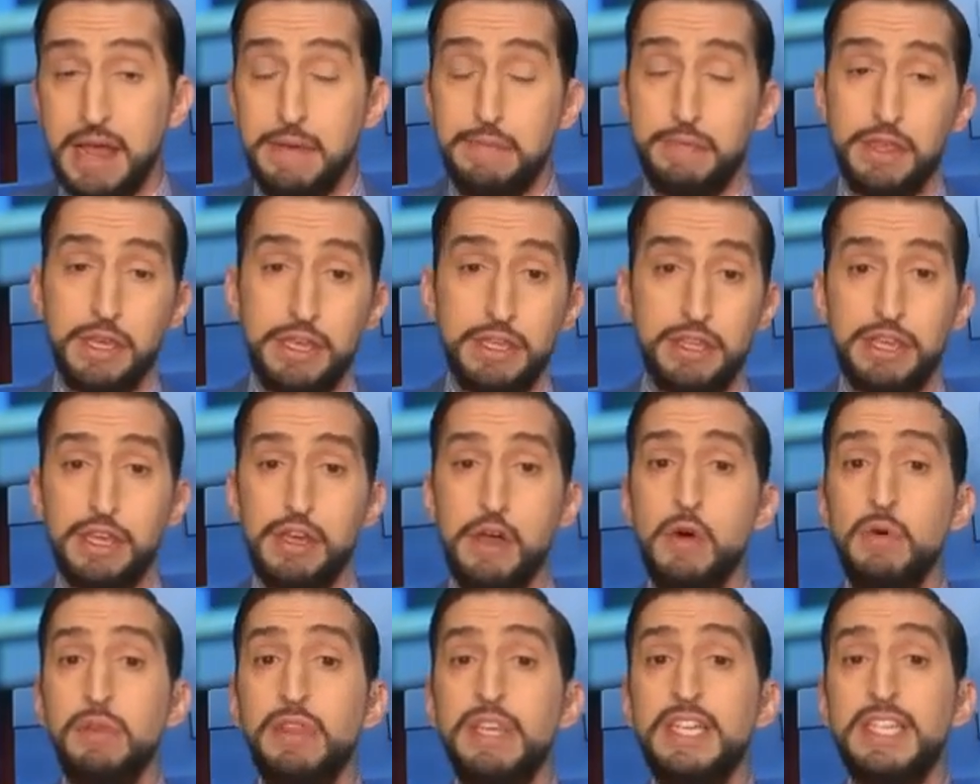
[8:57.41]
and the
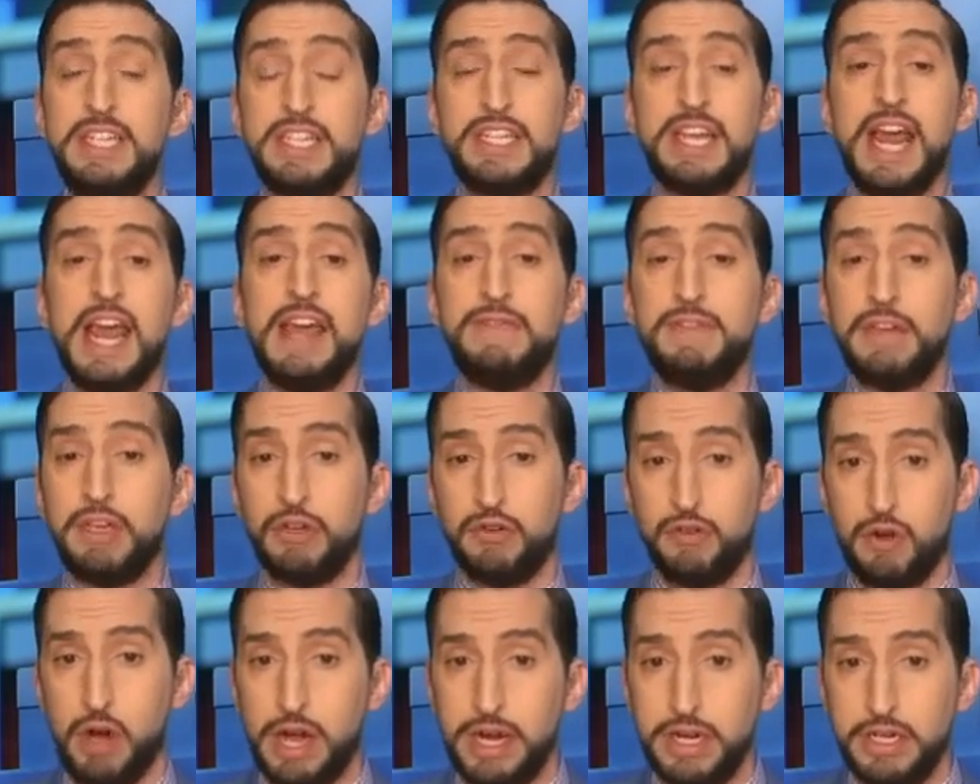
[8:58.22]
only saving
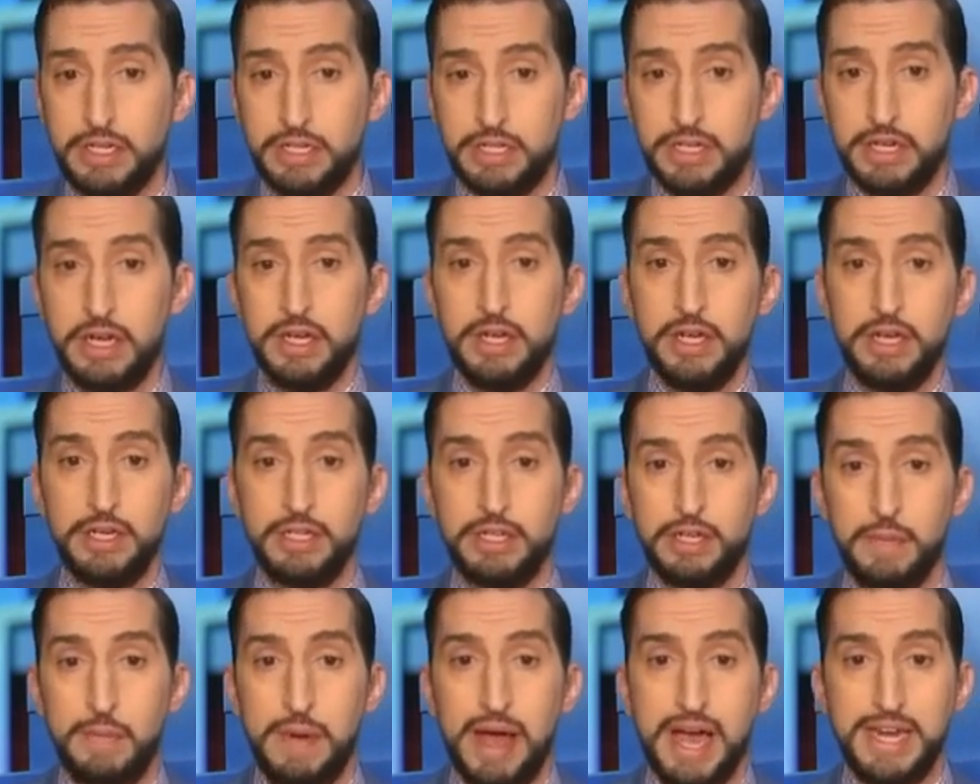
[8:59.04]
grace
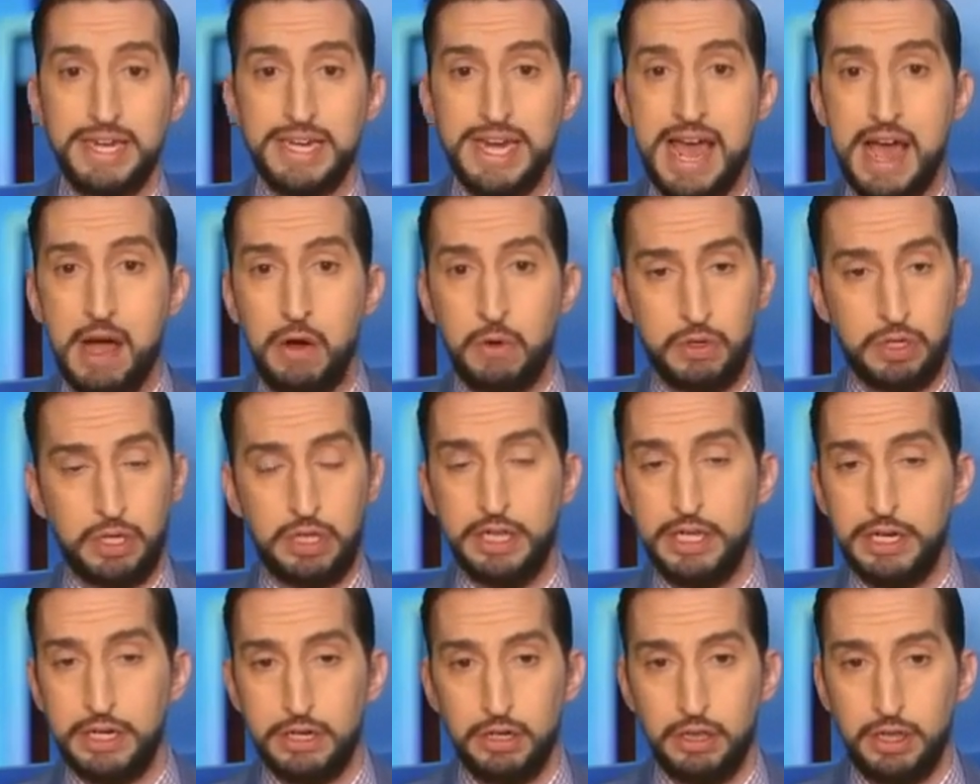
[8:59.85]
to my now
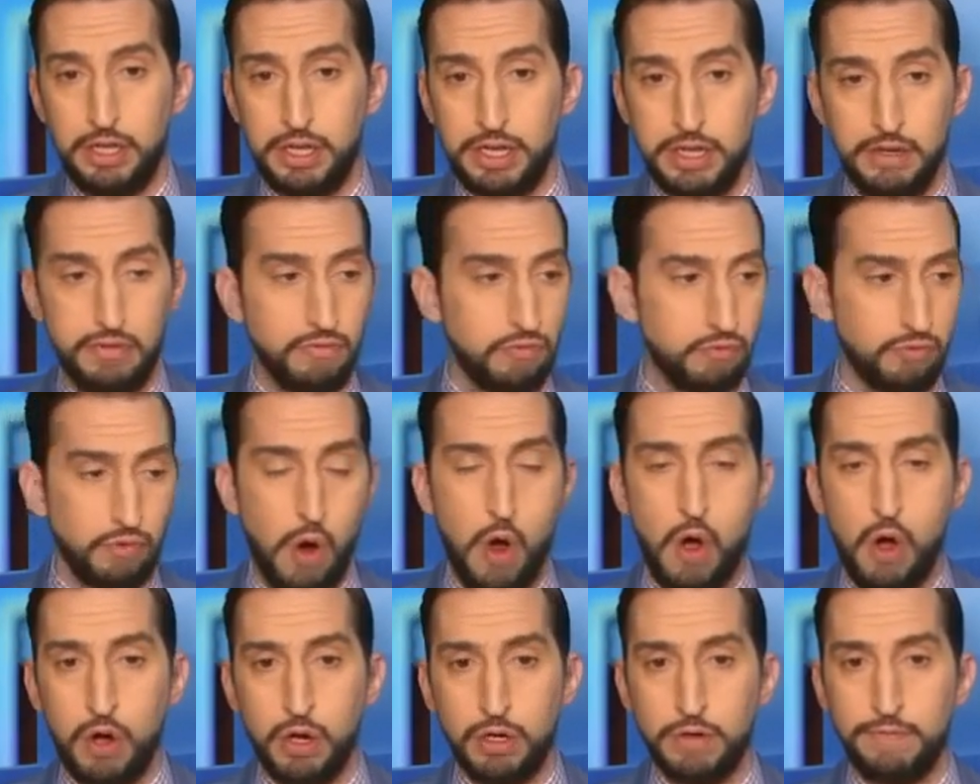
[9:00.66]
clearly
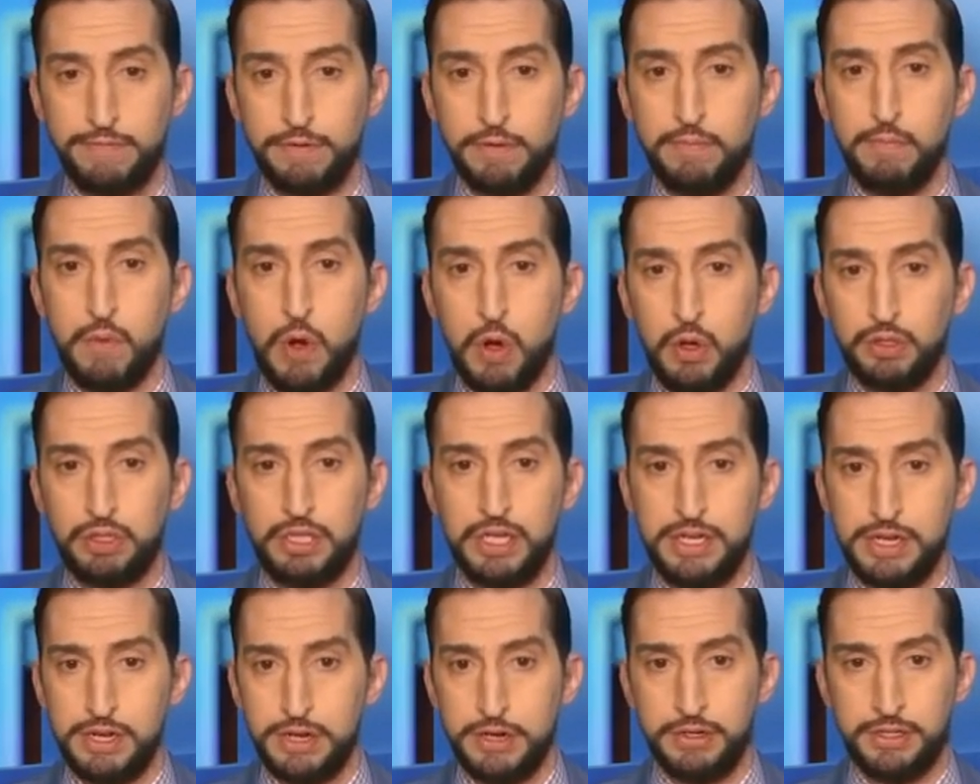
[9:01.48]
wrong for
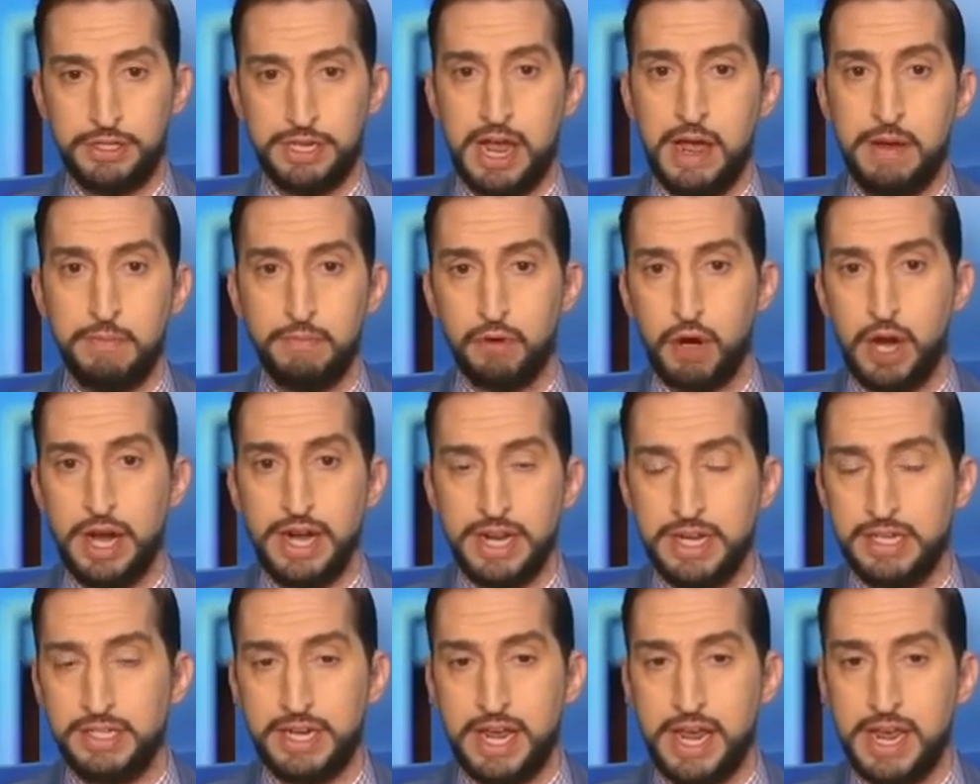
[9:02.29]
multi-year Tom
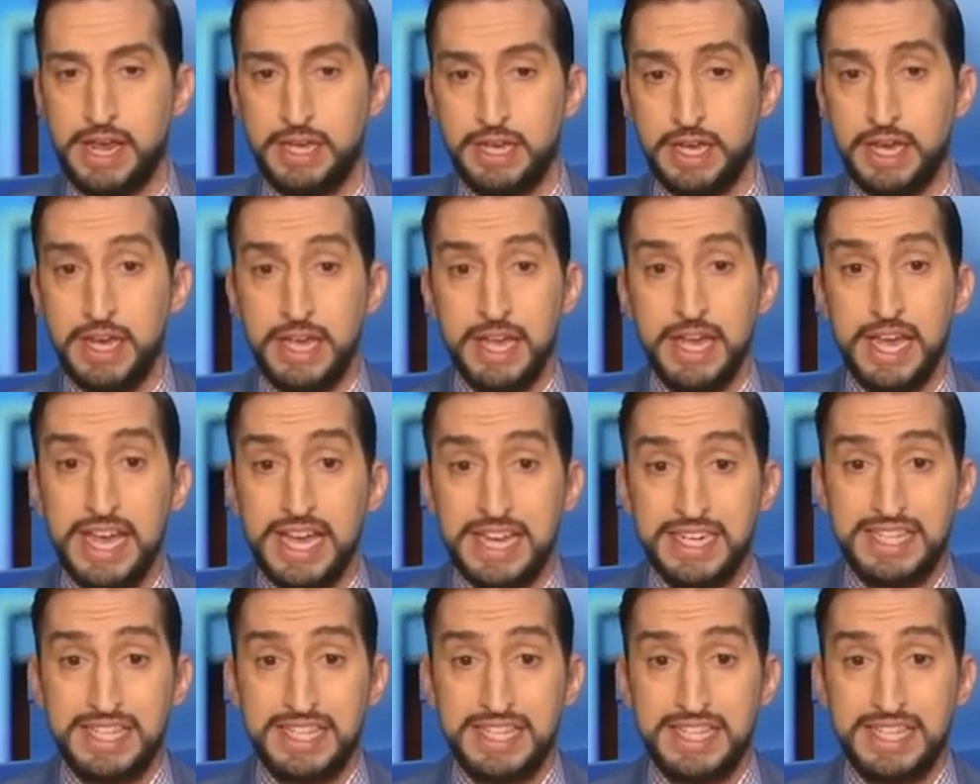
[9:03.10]
Brady take is